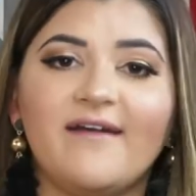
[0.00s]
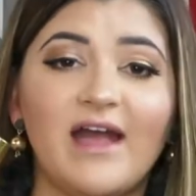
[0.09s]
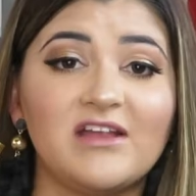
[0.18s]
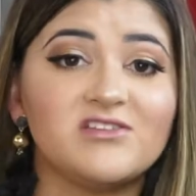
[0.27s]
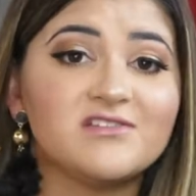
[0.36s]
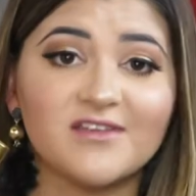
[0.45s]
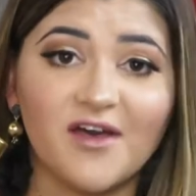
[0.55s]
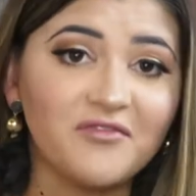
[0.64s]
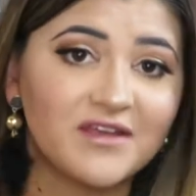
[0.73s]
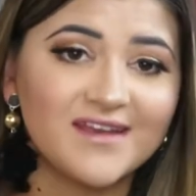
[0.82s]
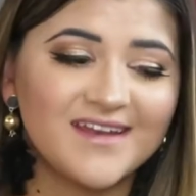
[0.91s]
I just
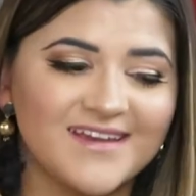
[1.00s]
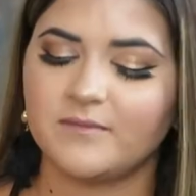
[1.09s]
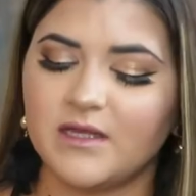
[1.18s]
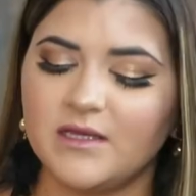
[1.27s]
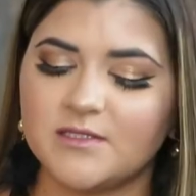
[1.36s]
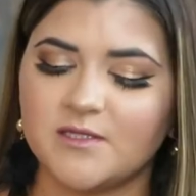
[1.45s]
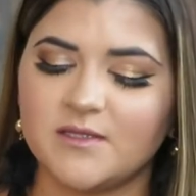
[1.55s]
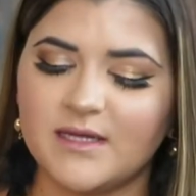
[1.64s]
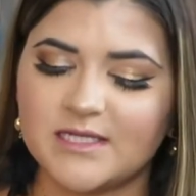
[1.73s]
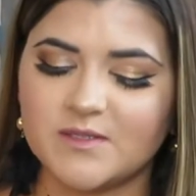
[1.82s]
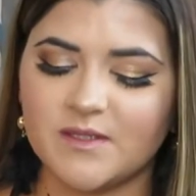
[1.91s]
love it. So the
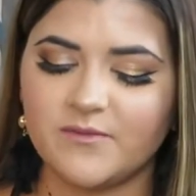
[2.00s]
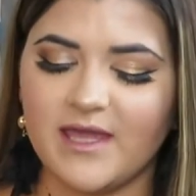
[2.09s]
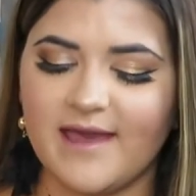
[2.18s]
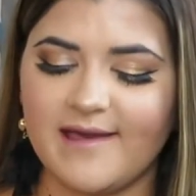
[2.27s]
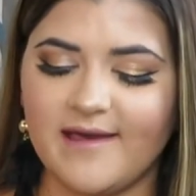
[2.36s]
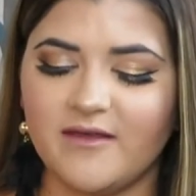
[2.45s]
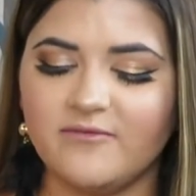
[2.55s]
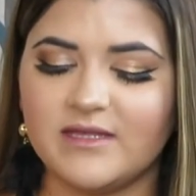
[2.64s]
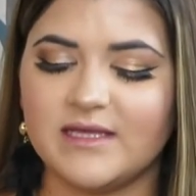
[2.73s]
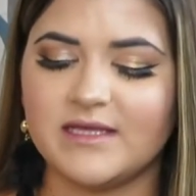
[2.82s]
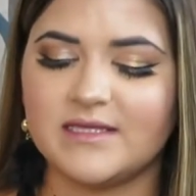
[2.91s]
next one we
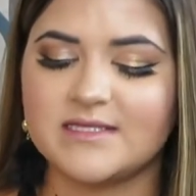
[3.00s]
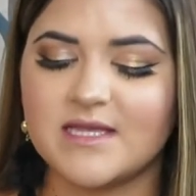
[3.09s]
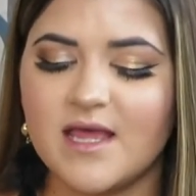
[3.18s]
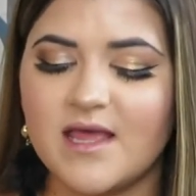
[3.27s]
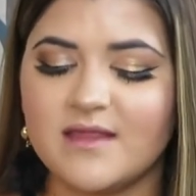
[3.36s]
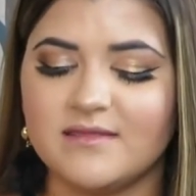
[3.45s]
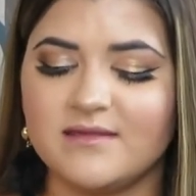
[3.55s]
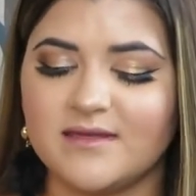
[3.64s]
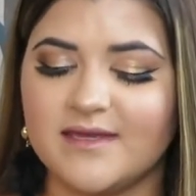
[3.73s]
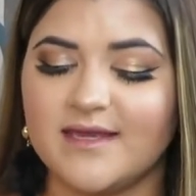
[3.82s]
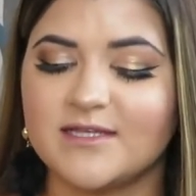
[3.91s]
have is
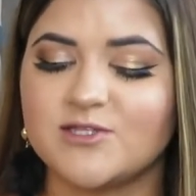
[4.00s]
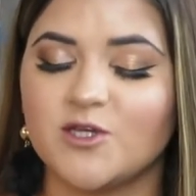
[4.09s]
the